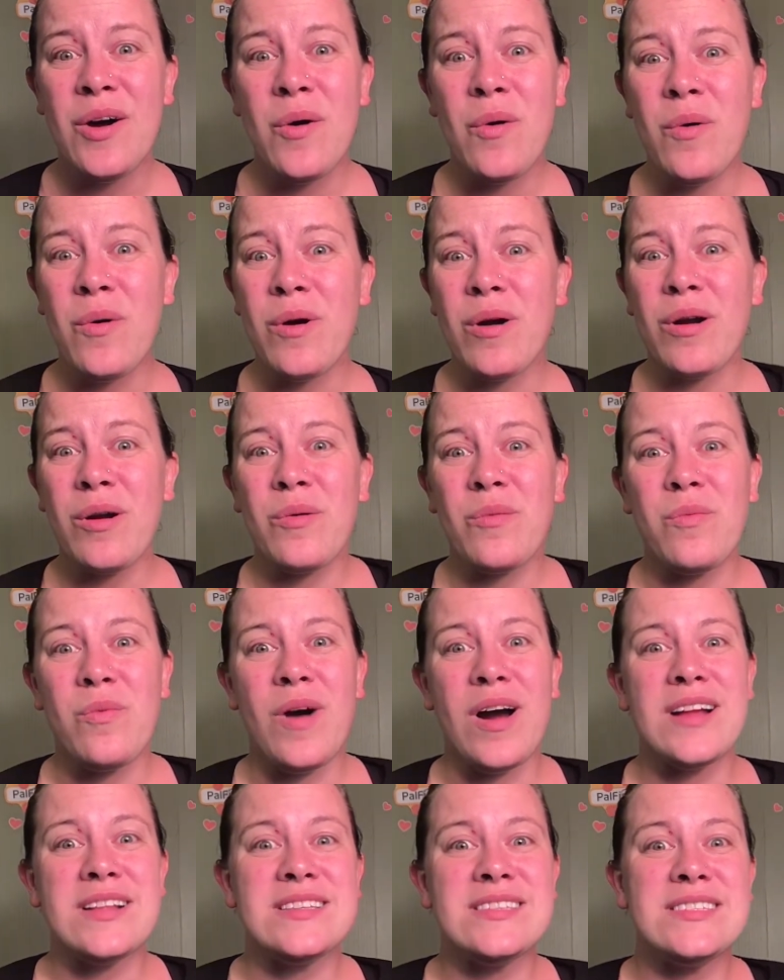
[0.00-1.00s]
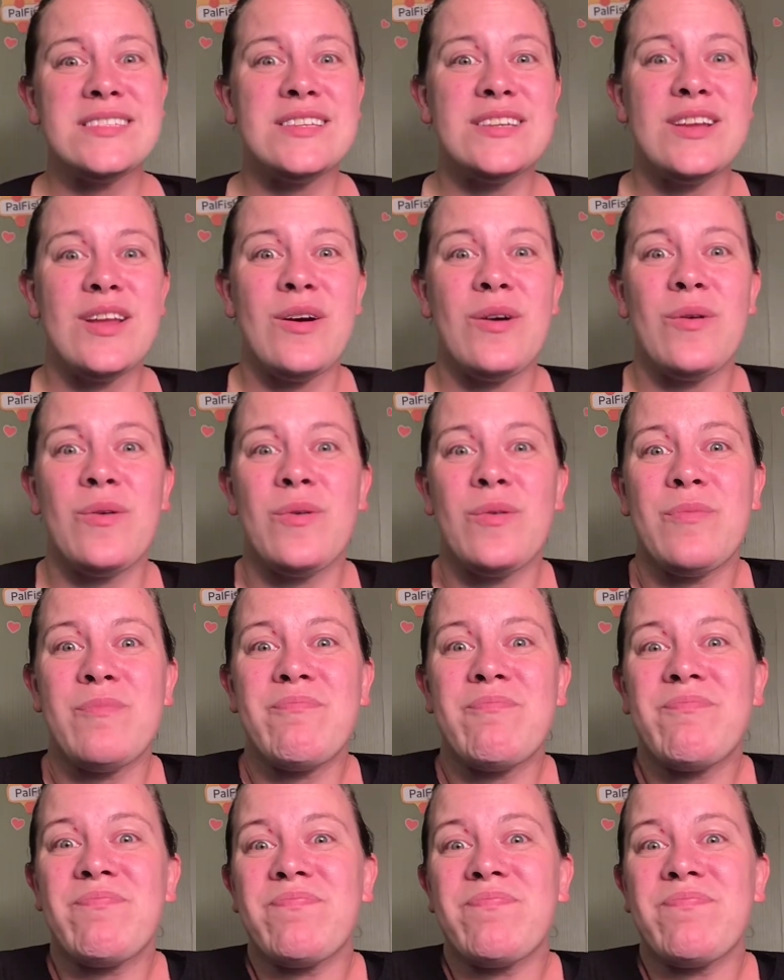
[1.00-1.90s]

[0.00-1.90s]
or wants to know